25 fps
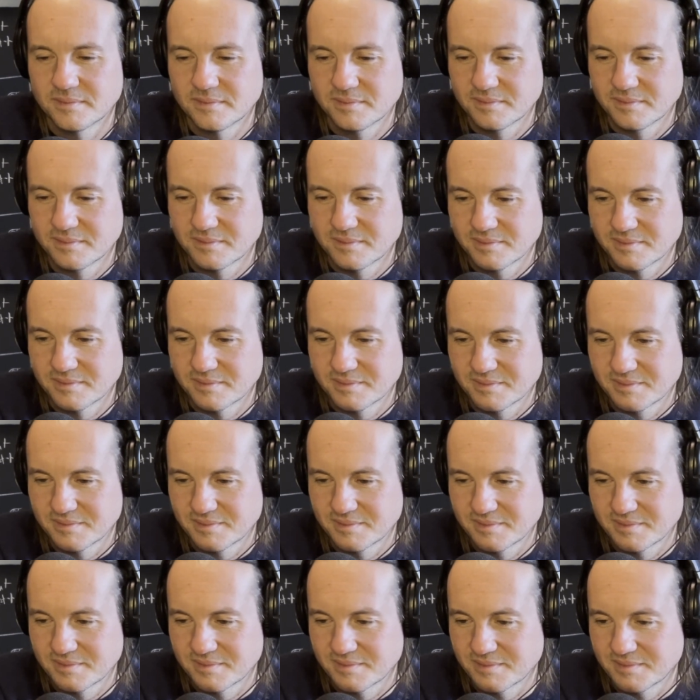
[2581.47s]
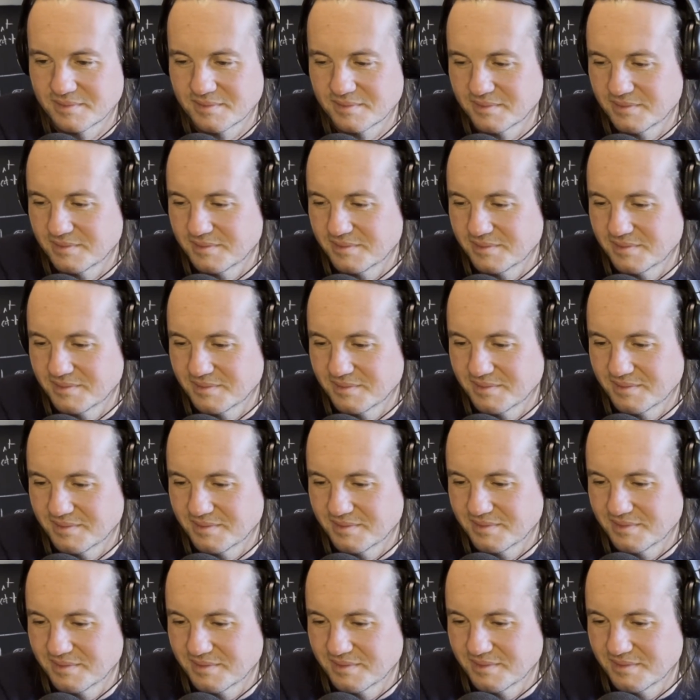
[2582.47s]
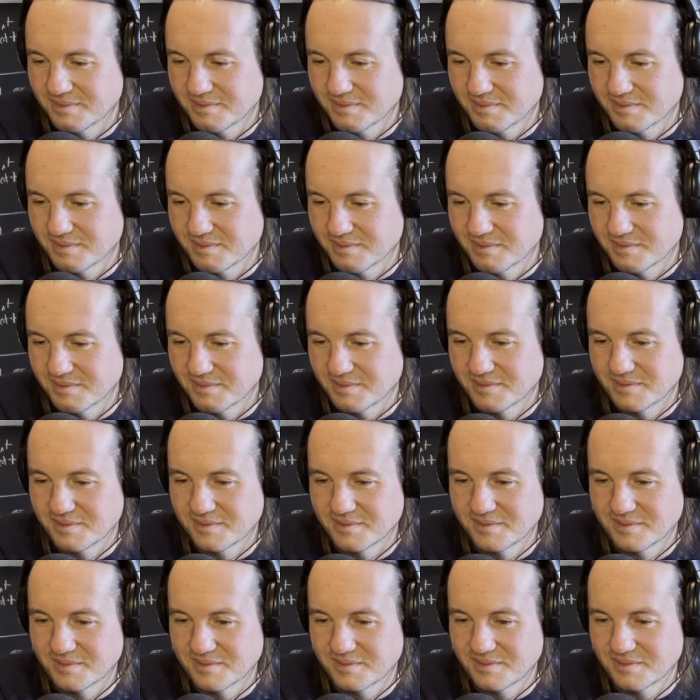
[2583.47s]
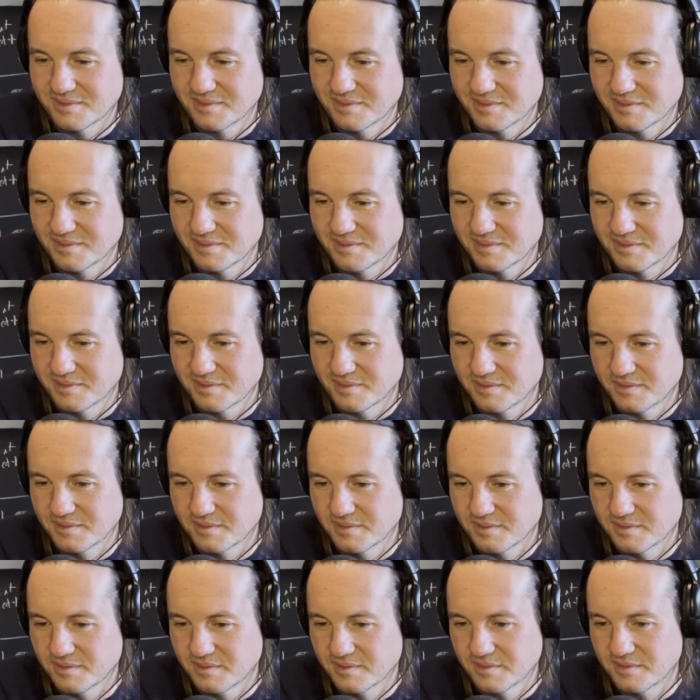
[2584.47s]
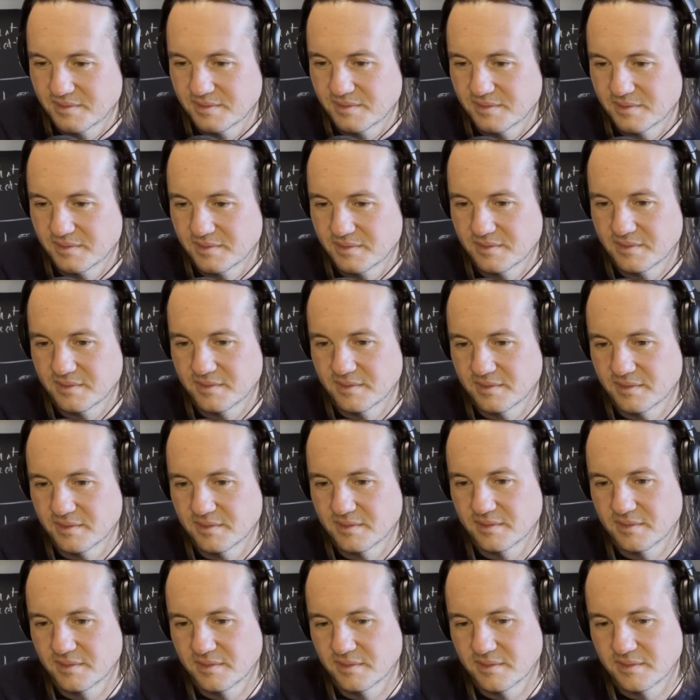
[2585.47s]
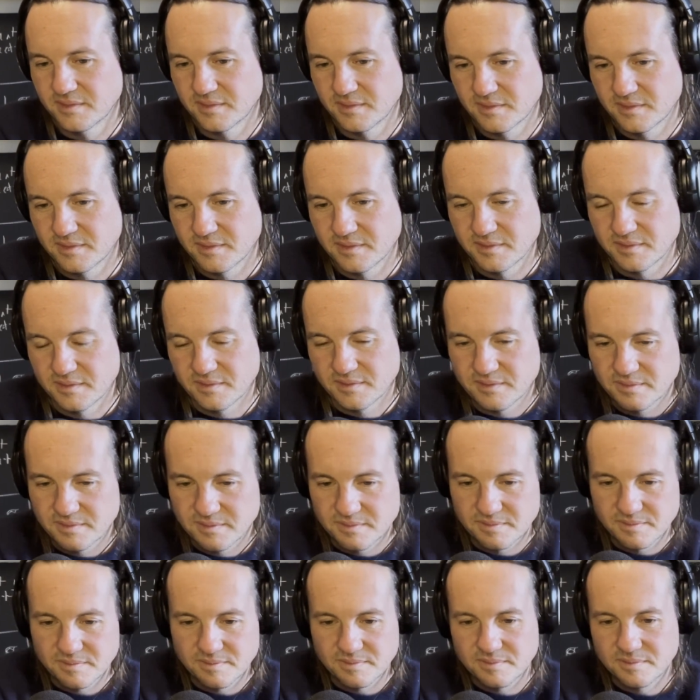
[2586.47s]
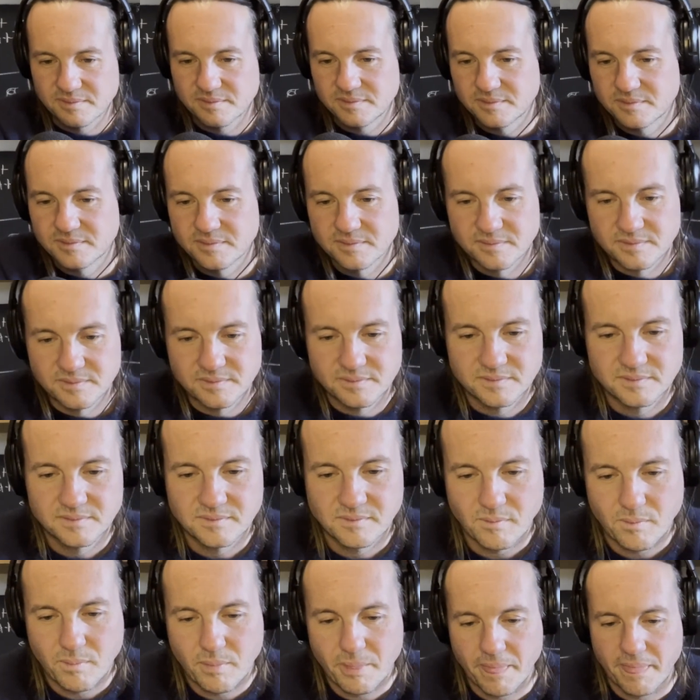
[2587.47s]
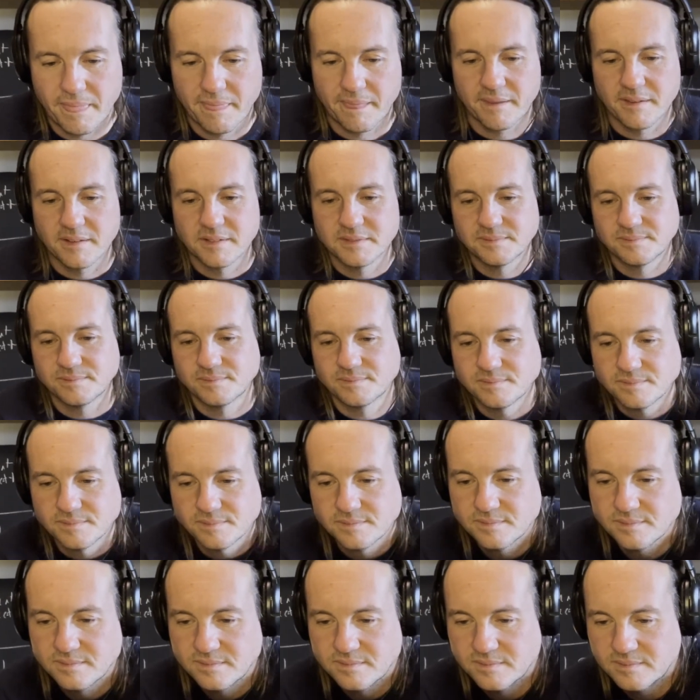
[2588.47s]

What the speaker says: No words are spoken by the person on screen.